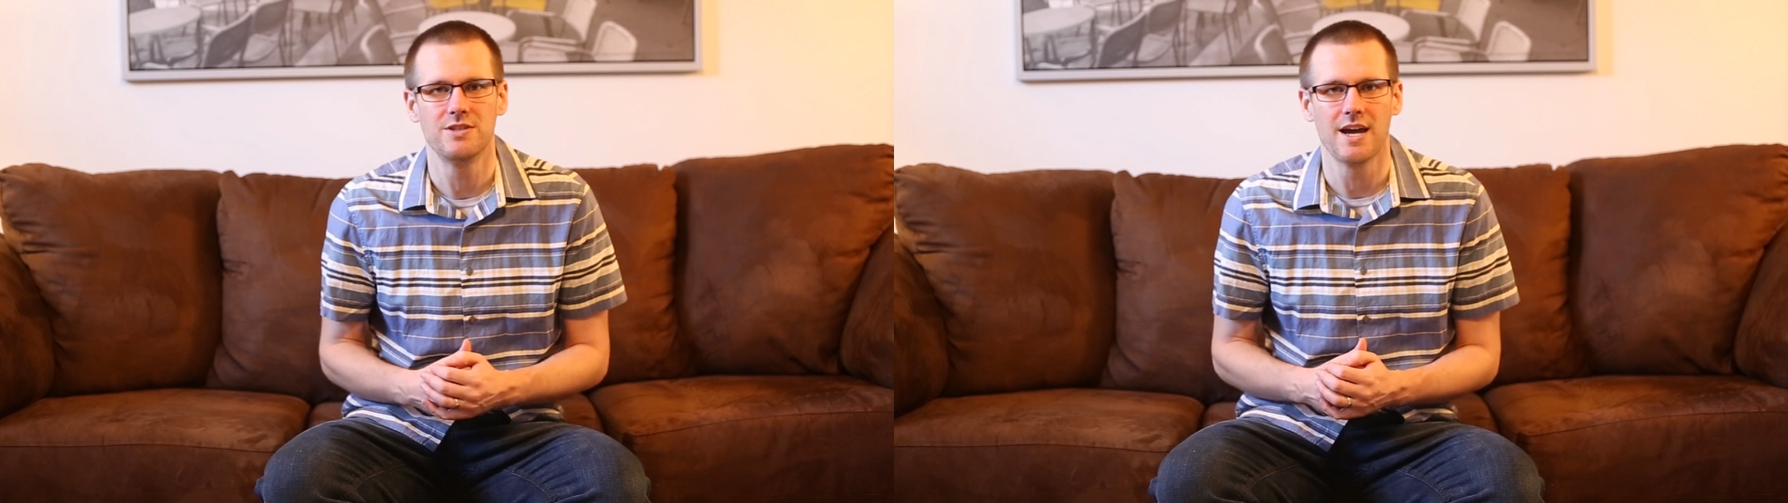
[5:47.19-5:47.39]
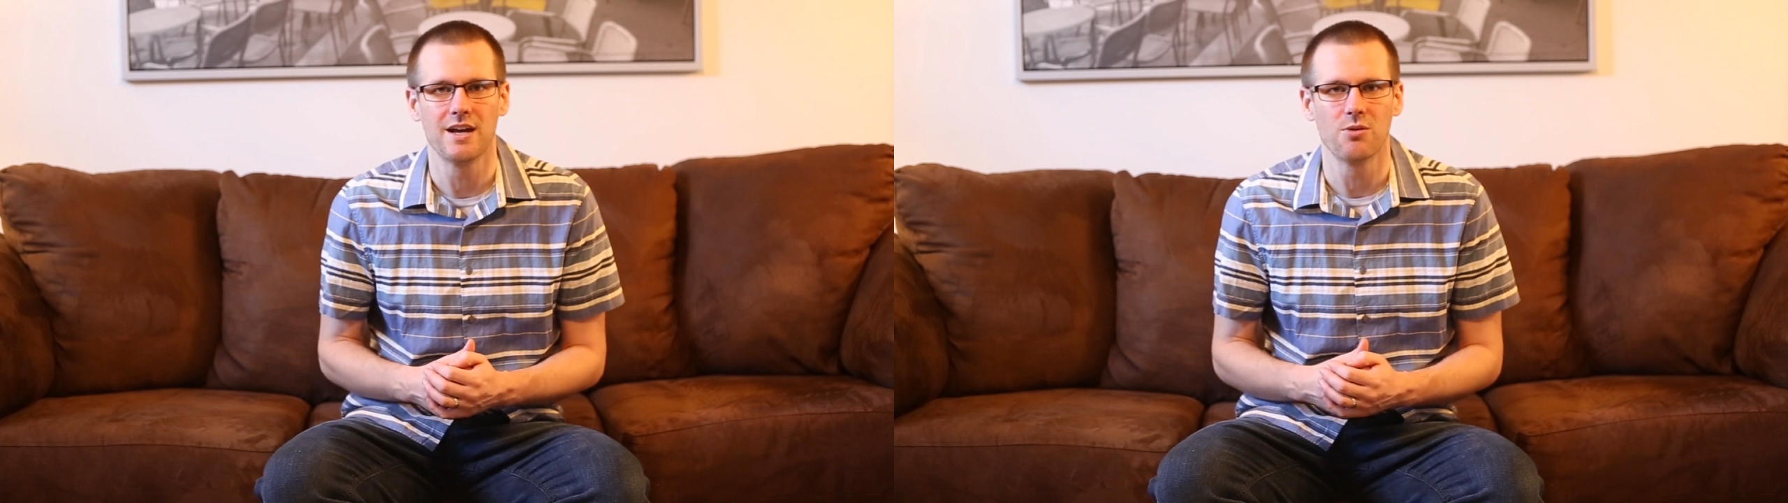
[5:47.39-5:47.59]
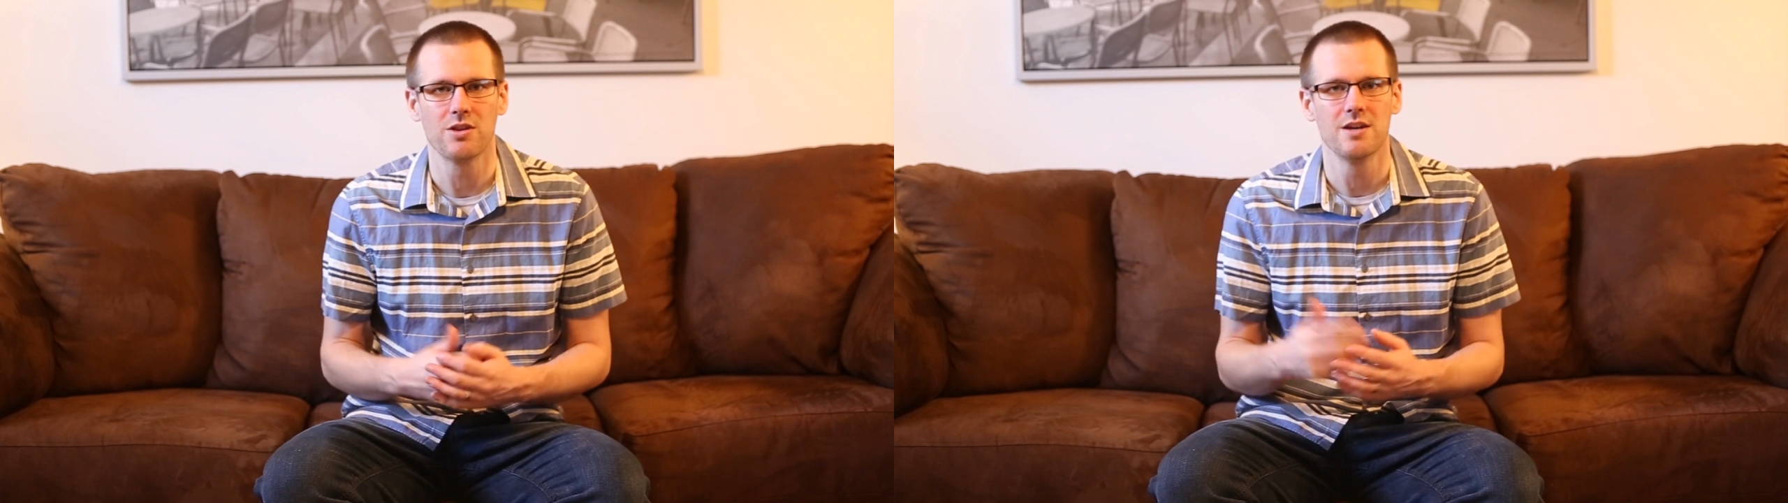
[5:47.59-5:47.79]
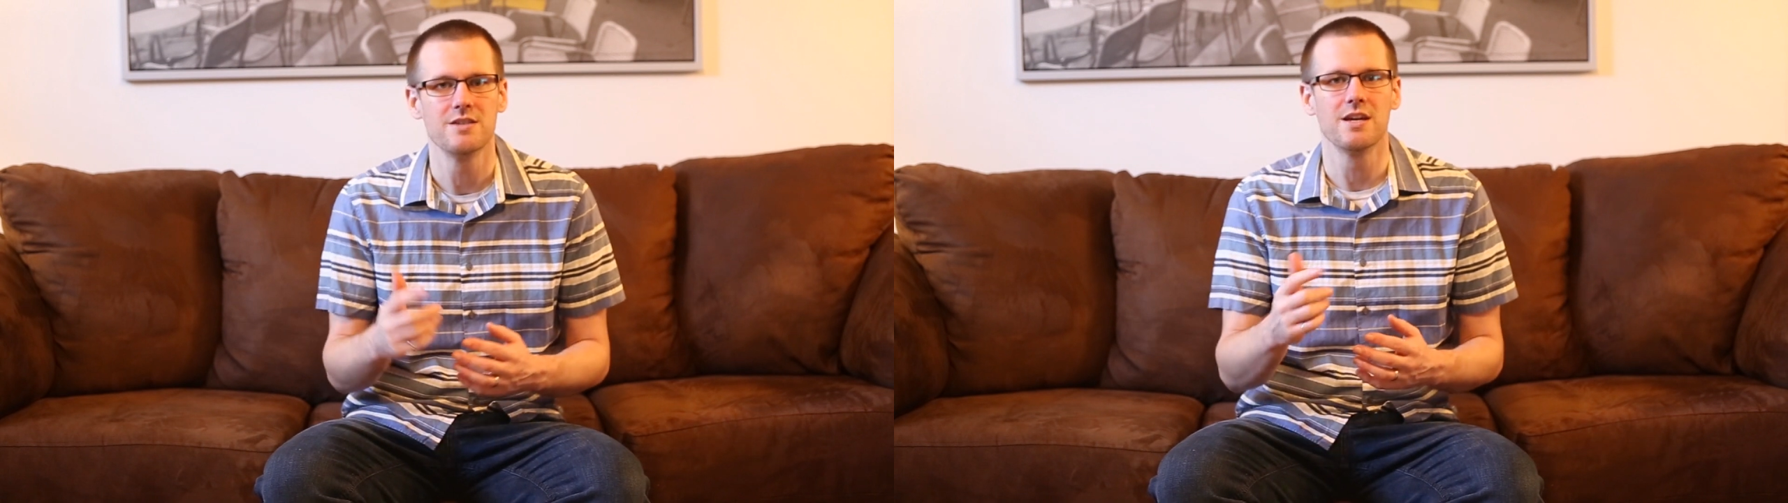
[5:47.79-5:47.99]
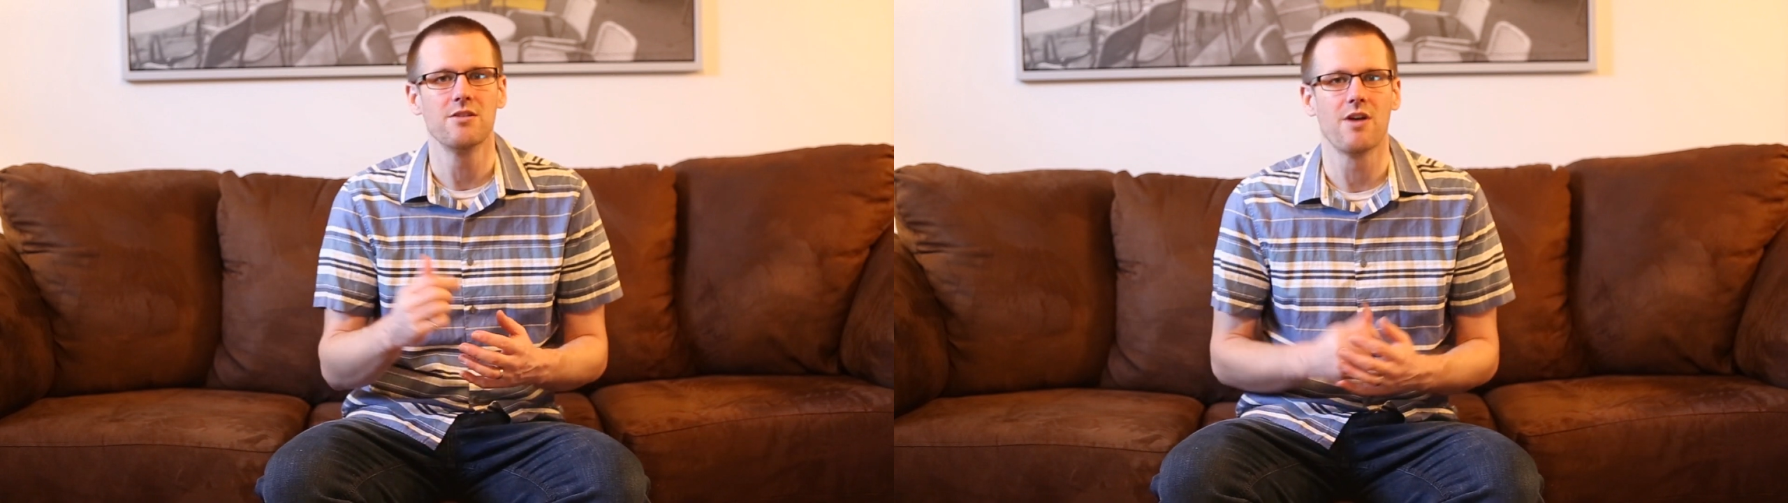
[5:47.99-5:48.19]
is getting with
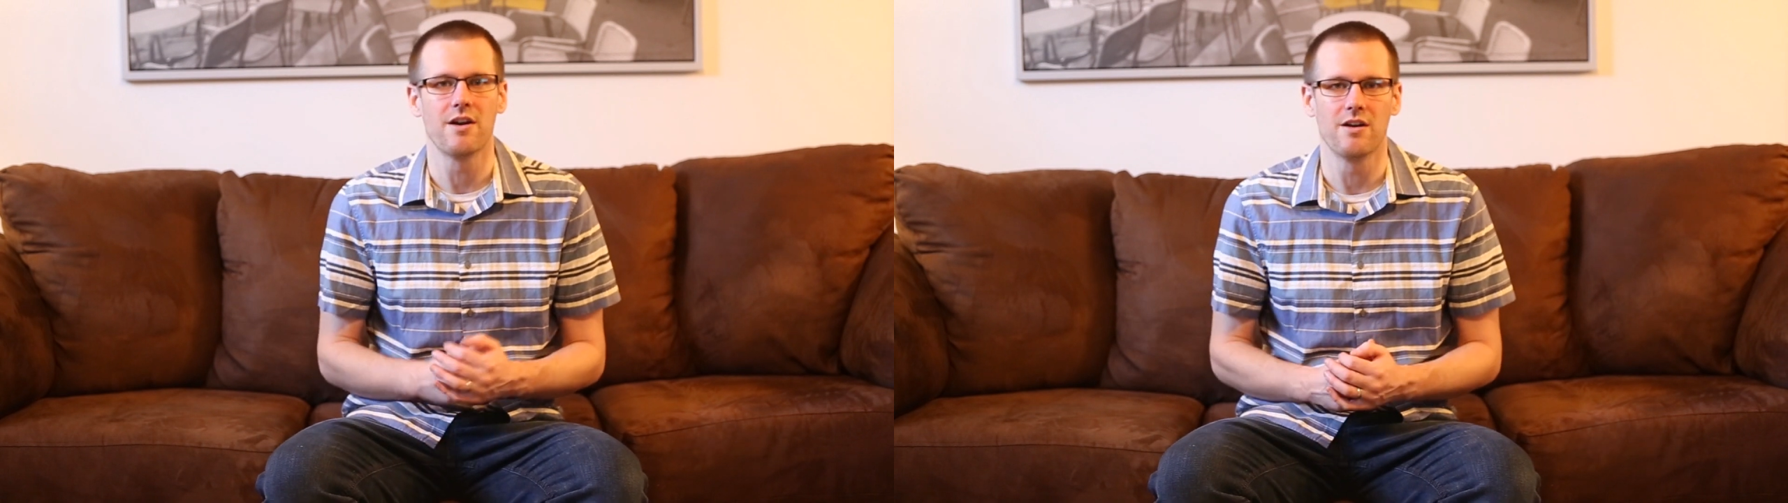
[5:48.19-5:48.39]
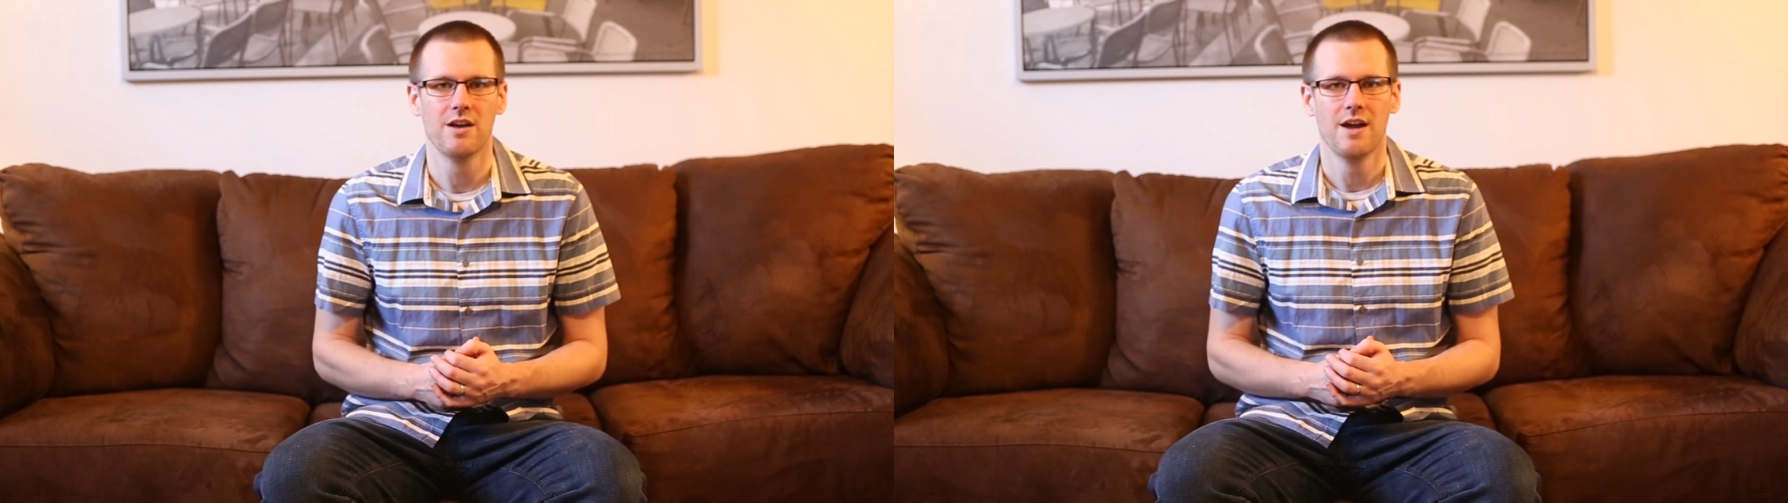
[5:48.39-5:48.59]
his inrunner.